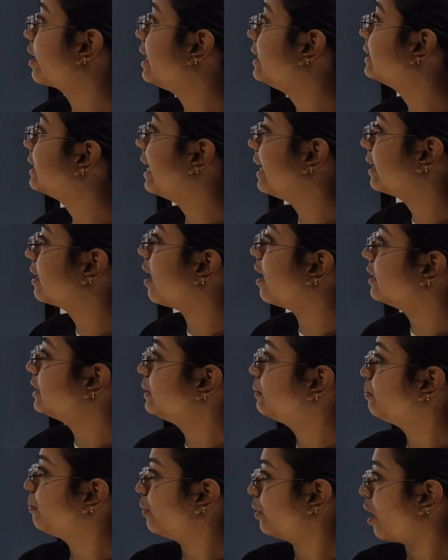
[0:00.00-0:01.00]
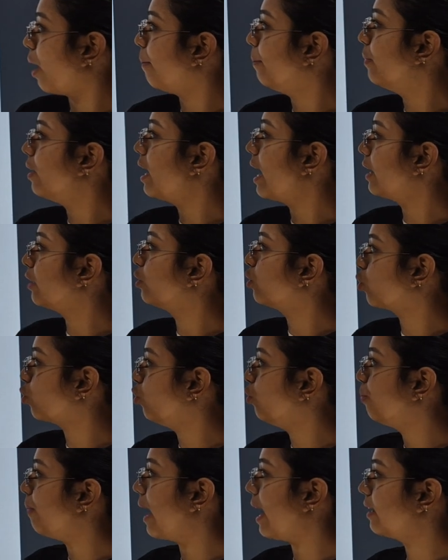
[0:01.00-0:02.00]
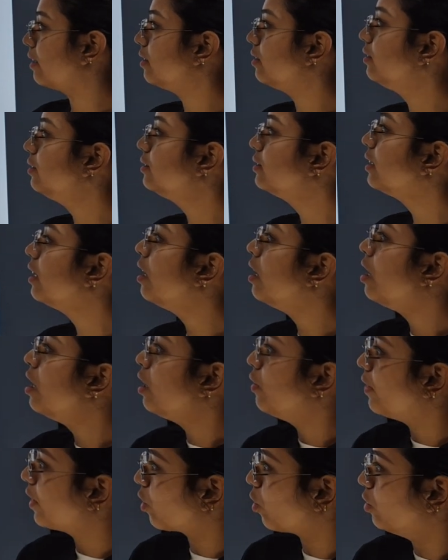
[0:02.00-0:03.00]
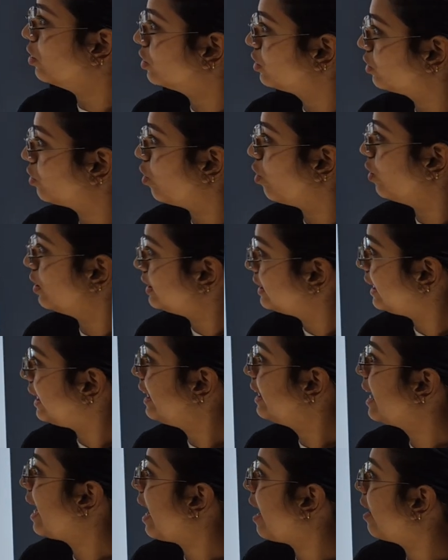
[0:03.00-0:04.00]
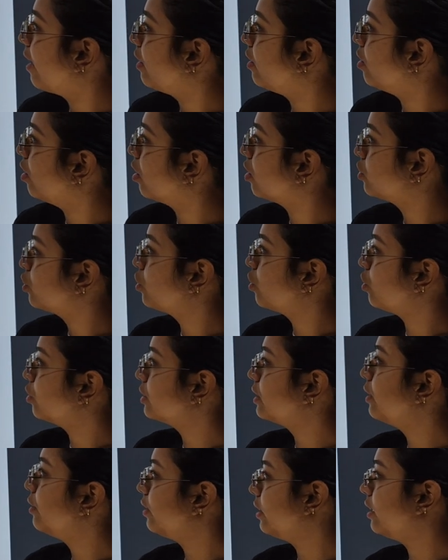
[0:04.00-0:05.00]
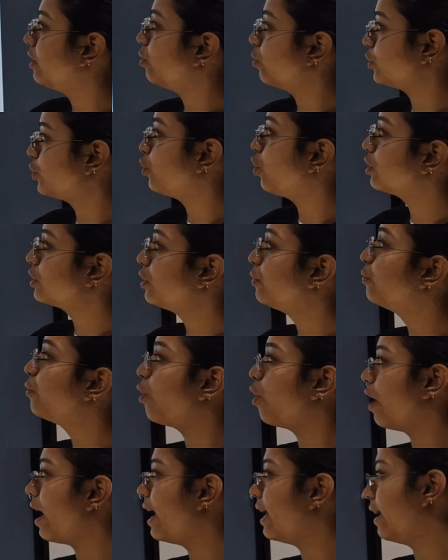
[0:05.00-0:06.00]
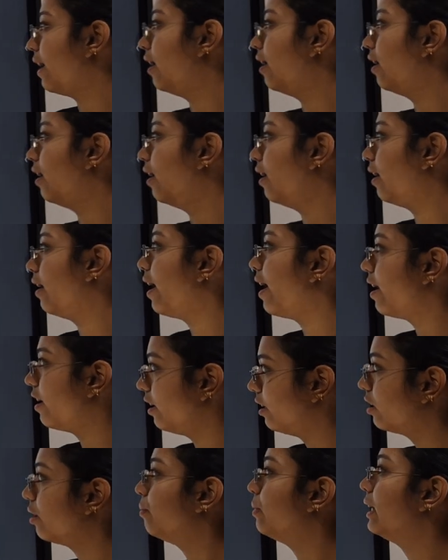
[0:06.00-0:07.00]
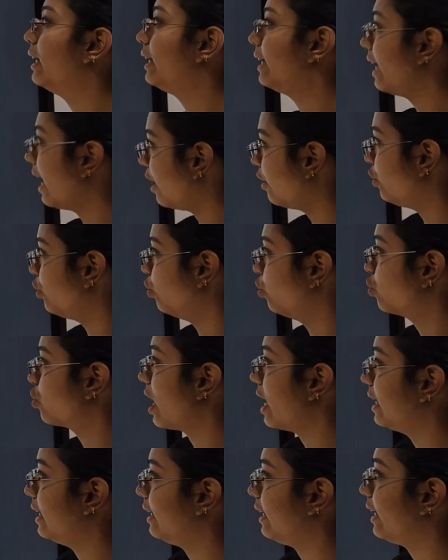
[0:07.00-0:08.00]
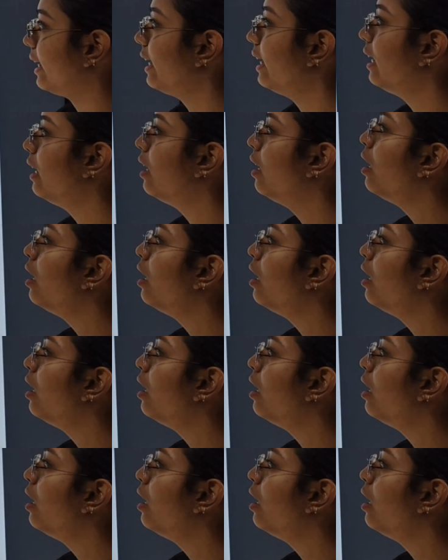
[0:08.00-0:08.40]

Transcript: traits like cusp for number and room patterns were also seen, and it was chosen for heritability and neutrality.